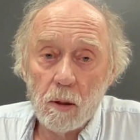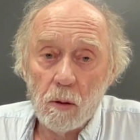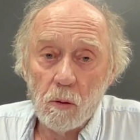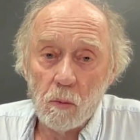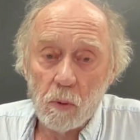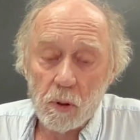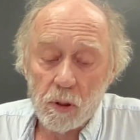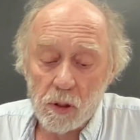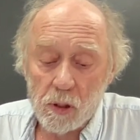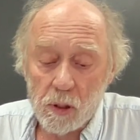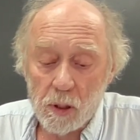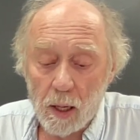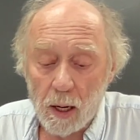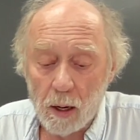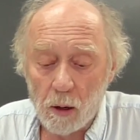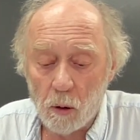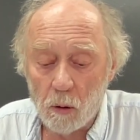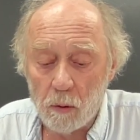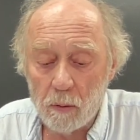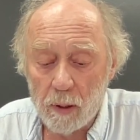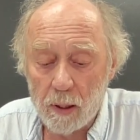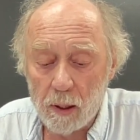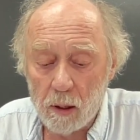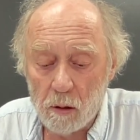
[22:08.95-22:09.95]
which not
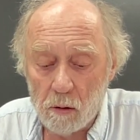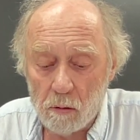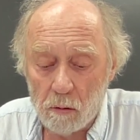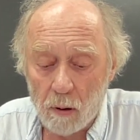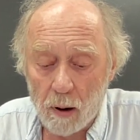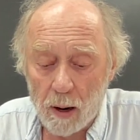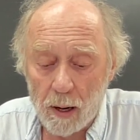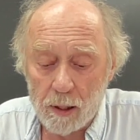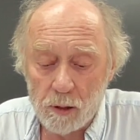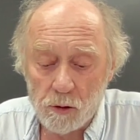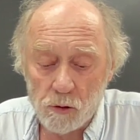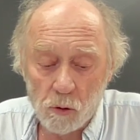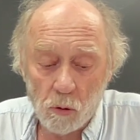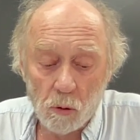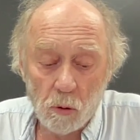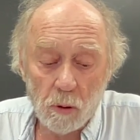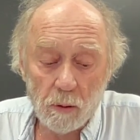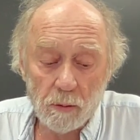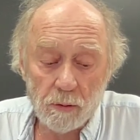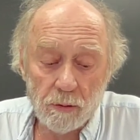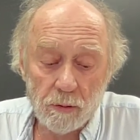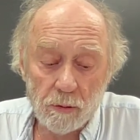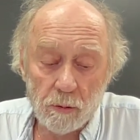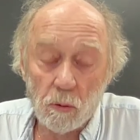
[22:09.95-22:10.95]
only grinds
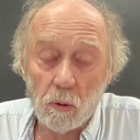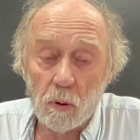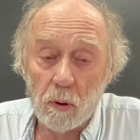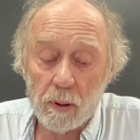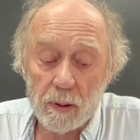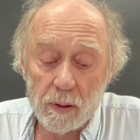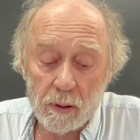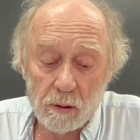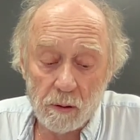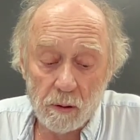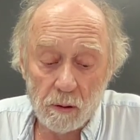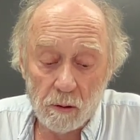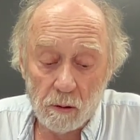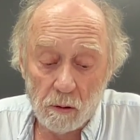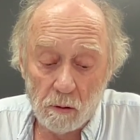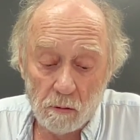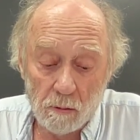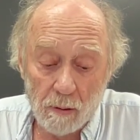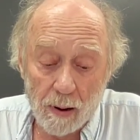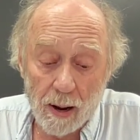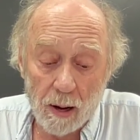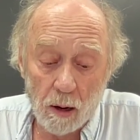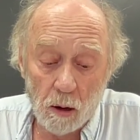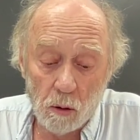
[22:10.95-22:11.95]
all thought into the
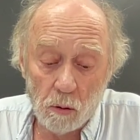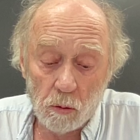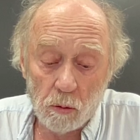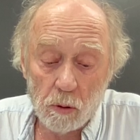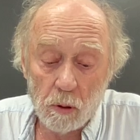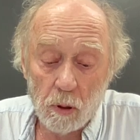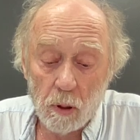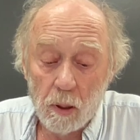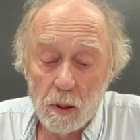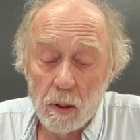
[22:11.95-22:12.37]
ground,